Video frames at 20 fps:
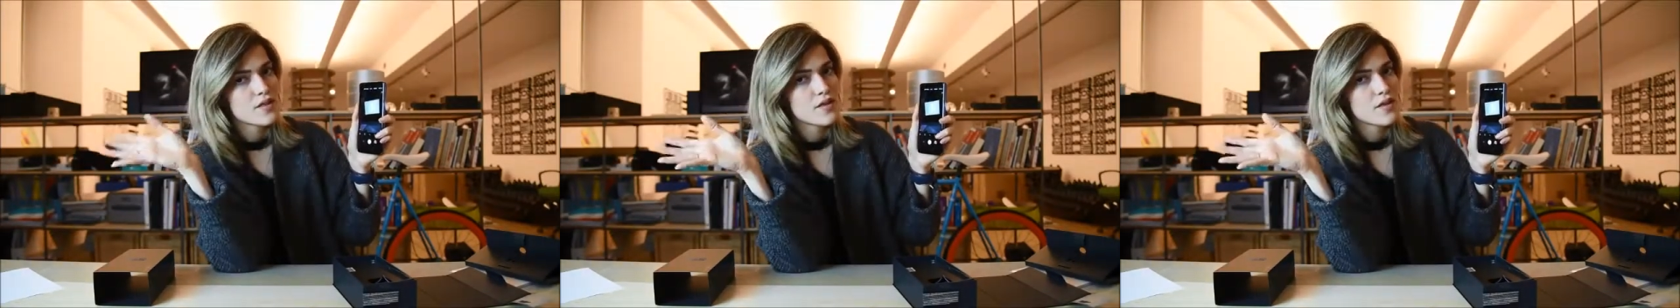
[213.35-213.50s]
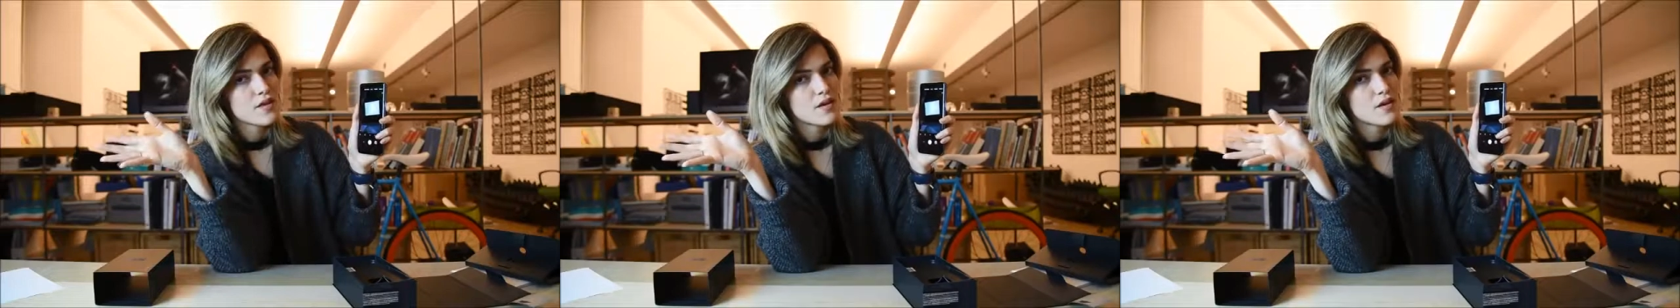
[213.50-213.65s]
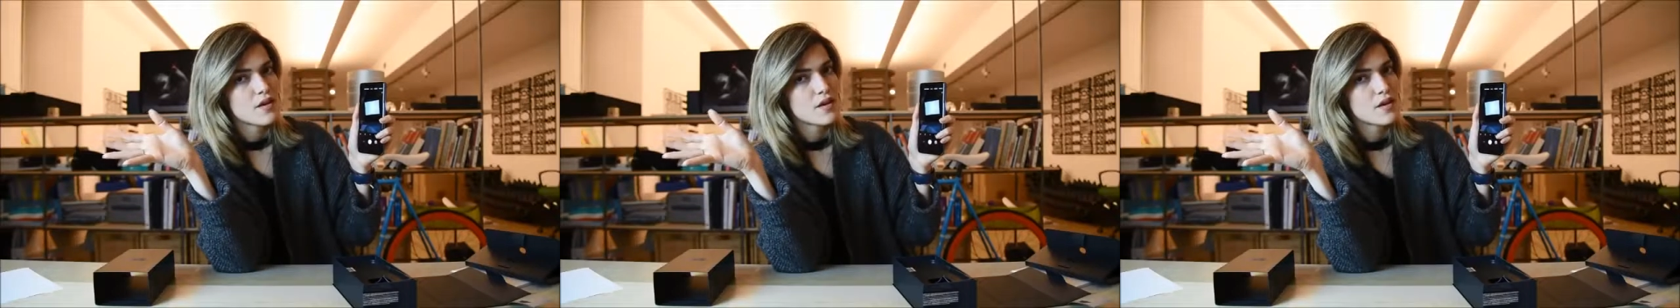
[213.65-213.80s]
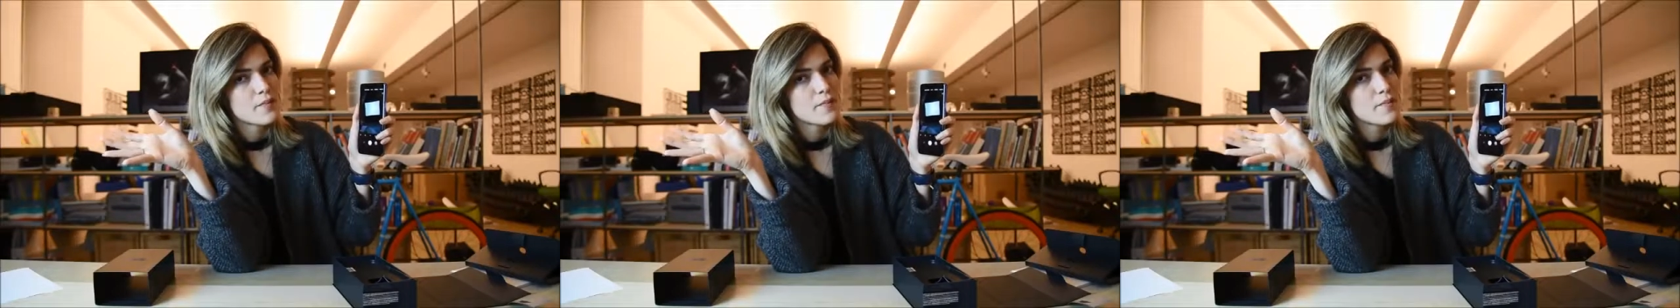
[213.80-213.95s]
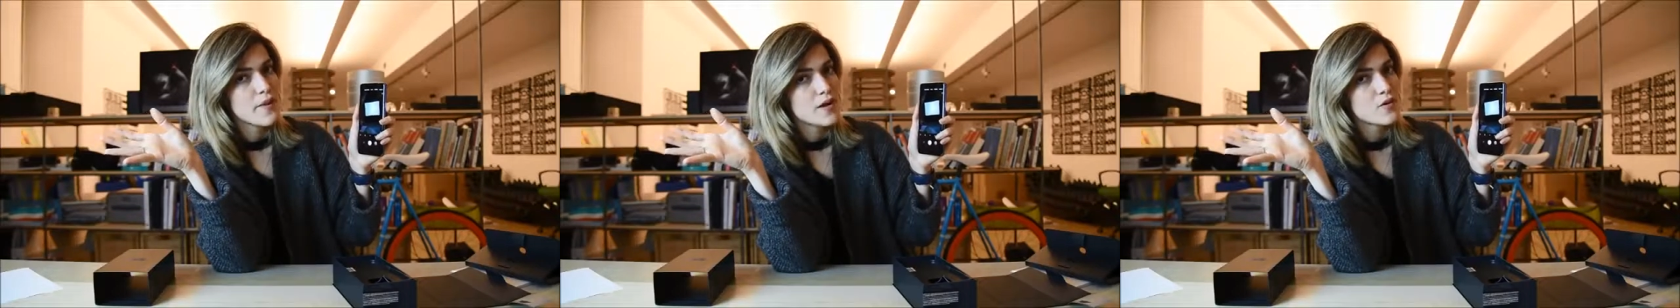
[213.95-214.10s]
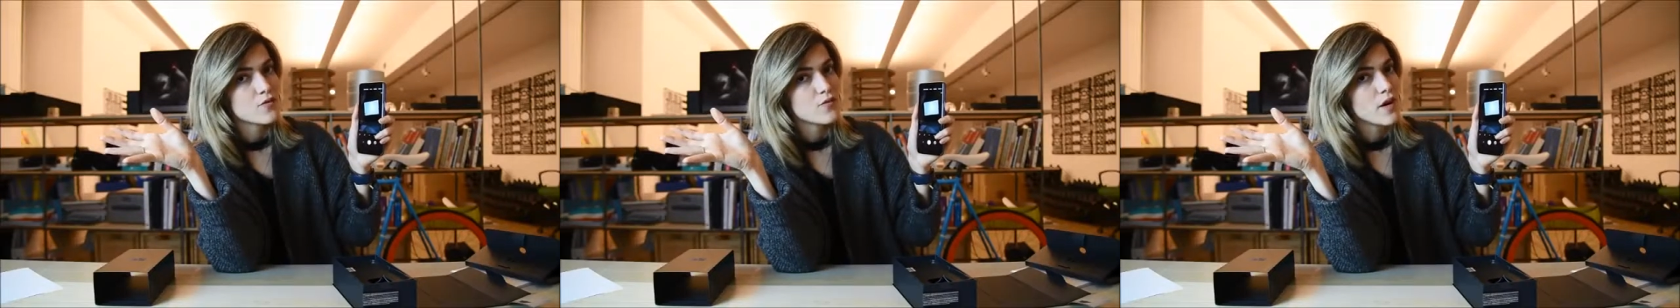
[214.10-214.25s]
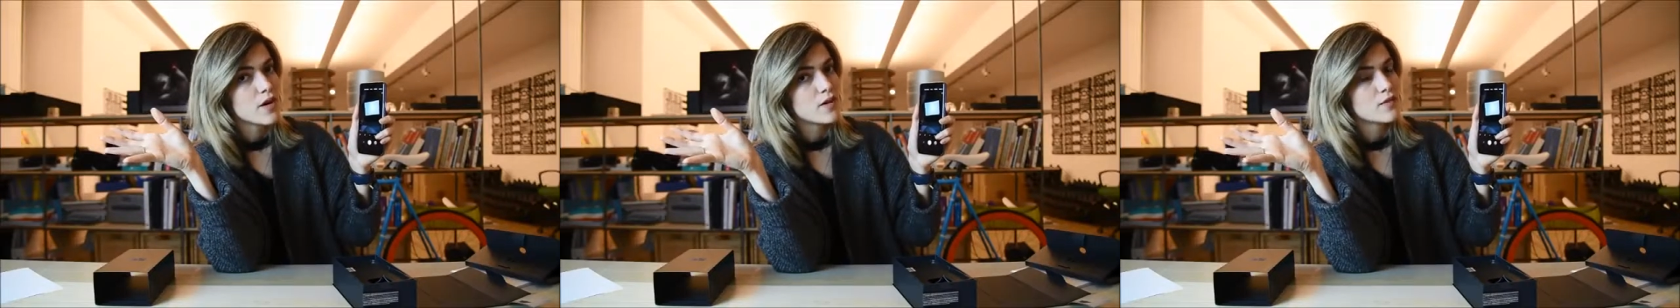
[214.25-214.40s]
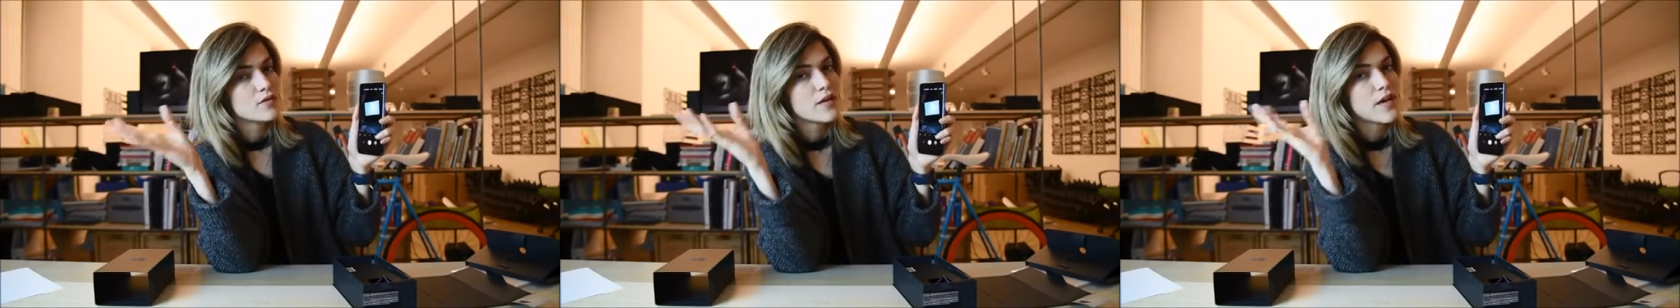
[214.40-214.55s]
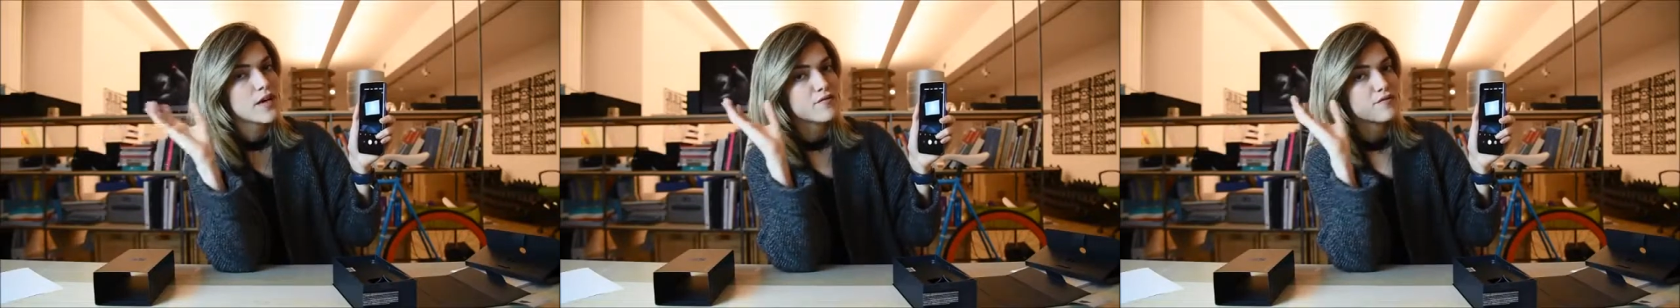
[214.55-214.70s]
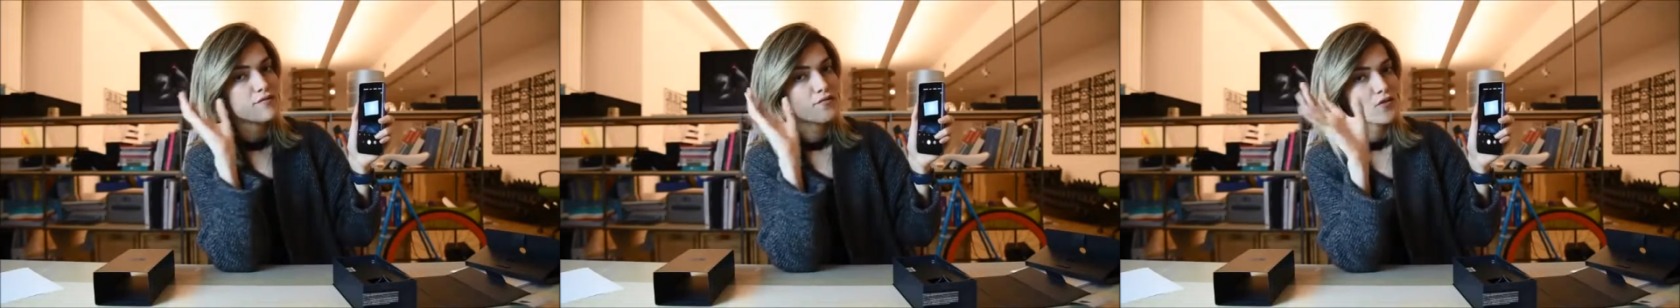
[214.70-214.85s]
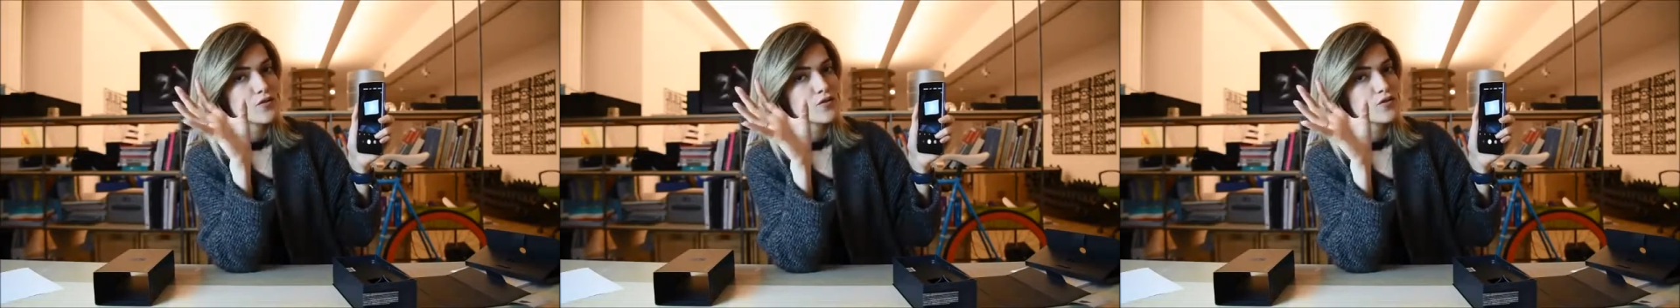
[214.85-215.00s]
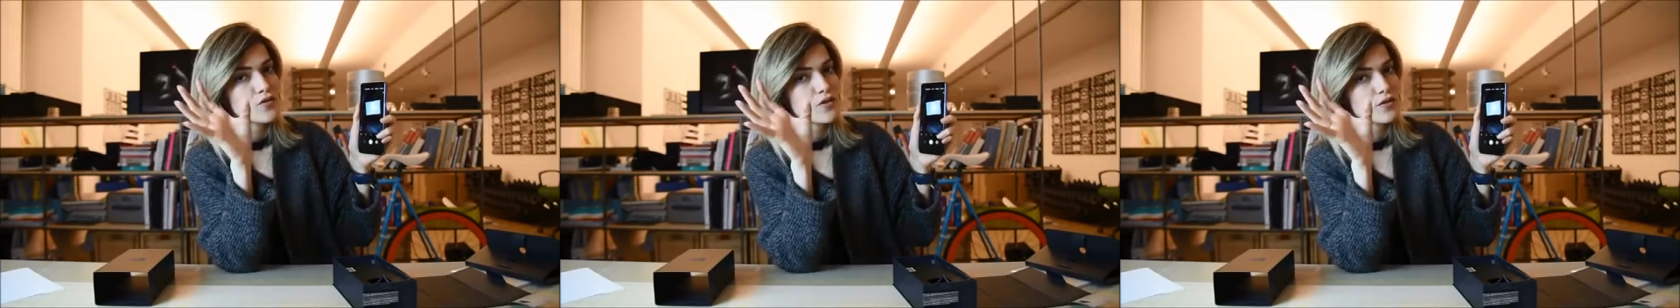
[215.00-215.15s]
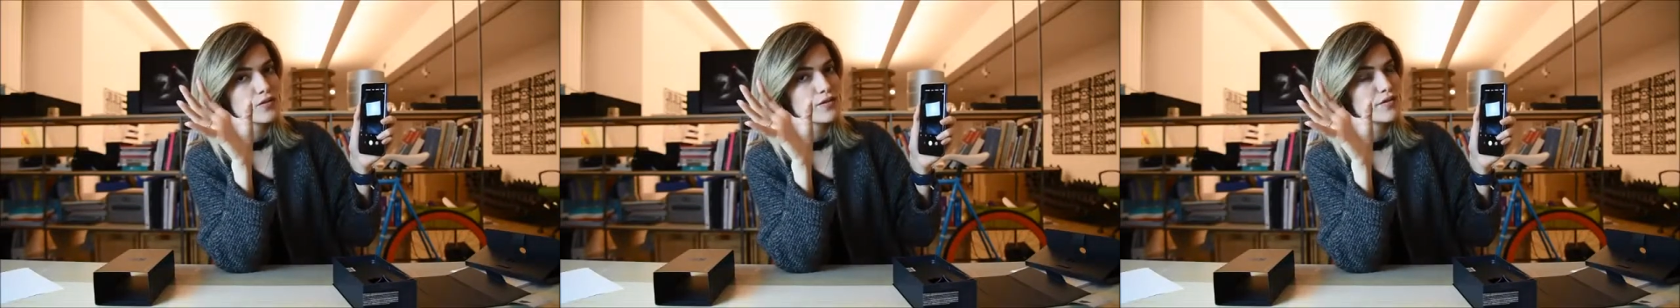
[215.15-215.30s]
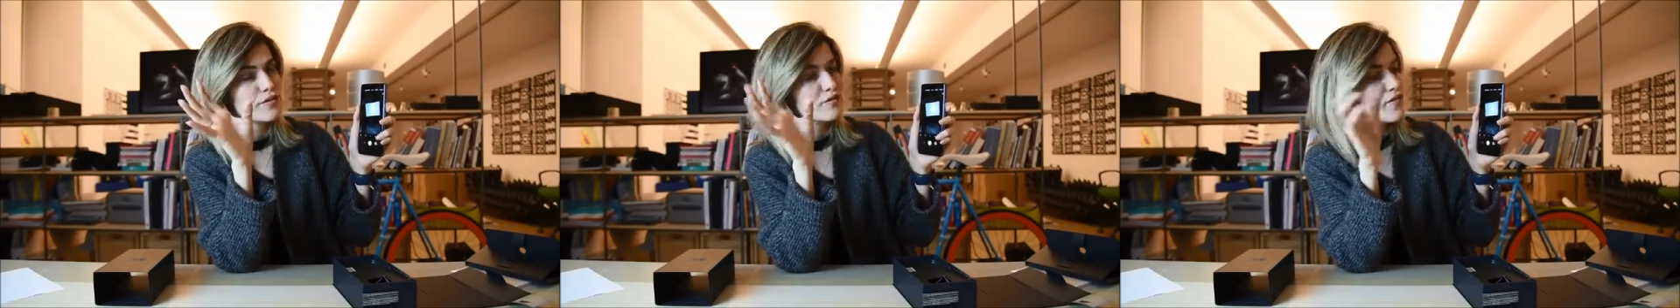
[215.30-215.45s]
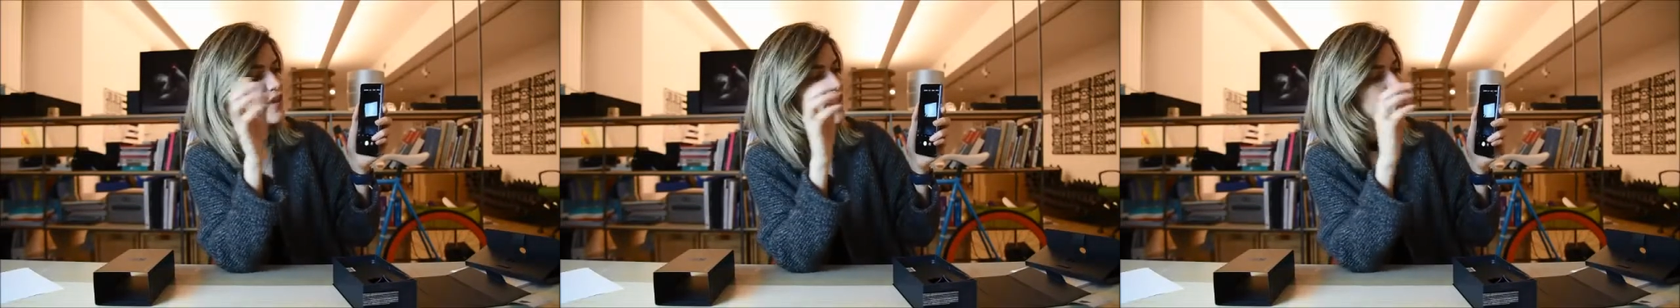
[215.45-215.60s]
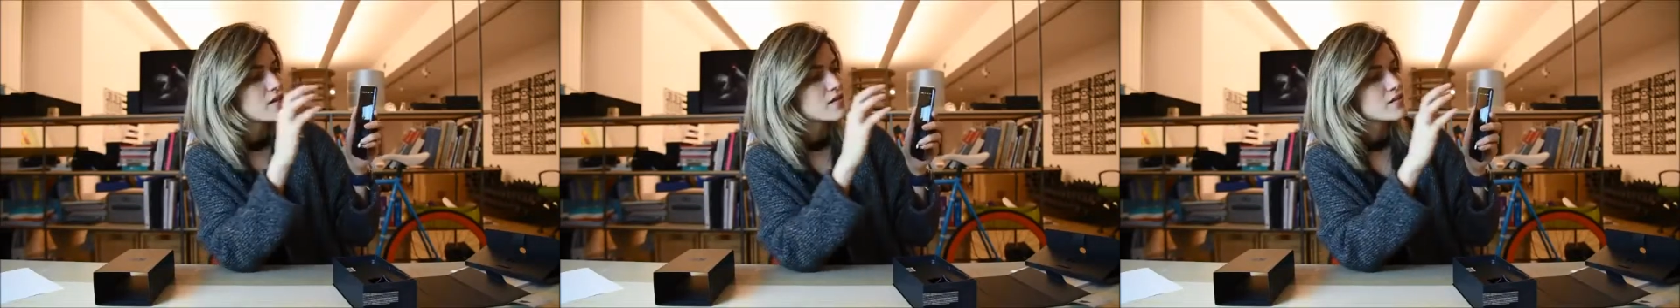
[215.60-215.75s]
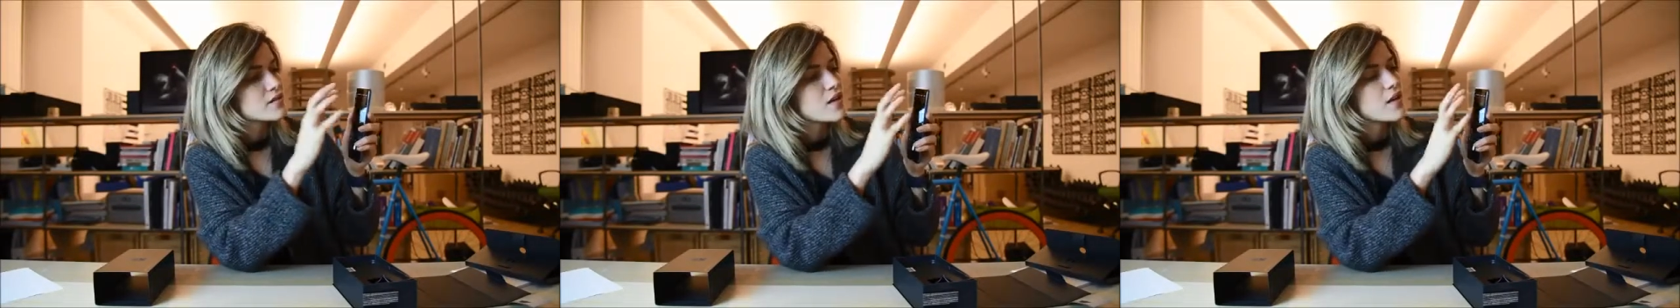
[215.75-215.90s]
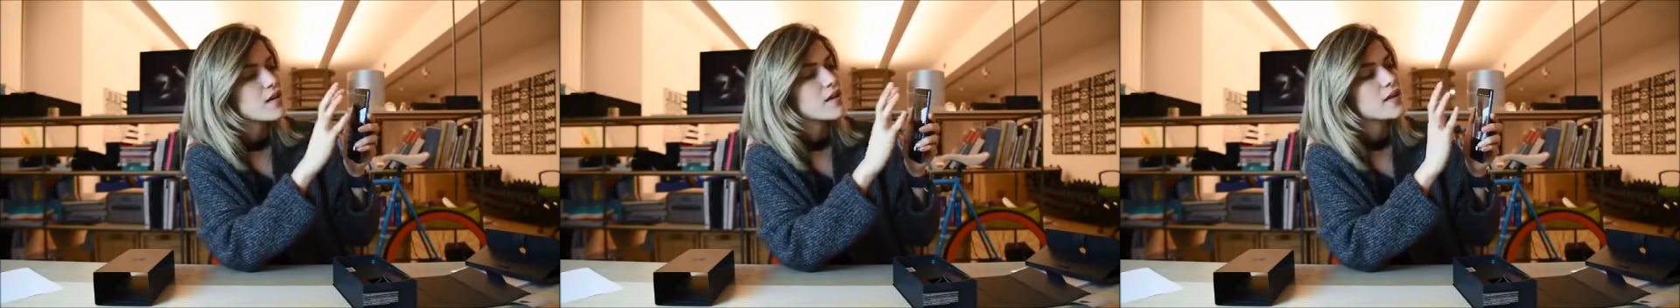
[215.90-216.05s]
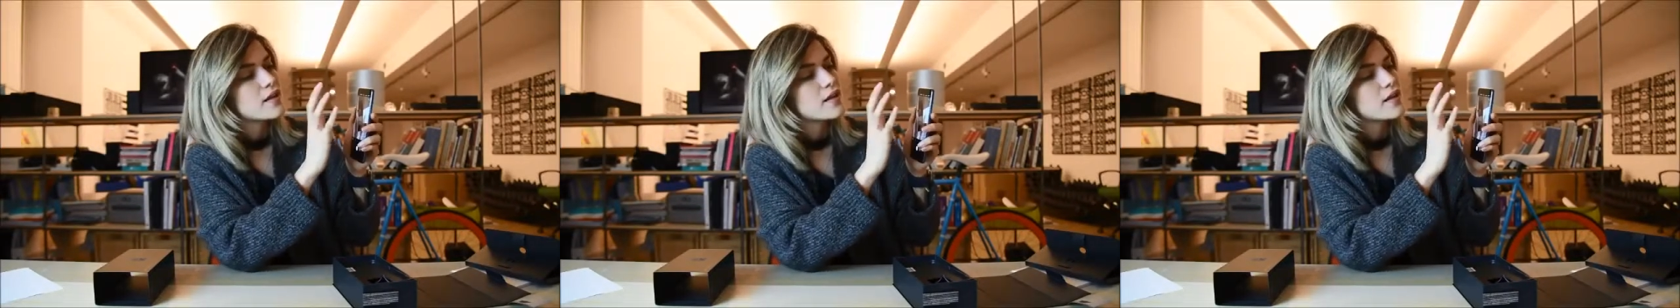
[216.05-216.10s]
the background and focus on your face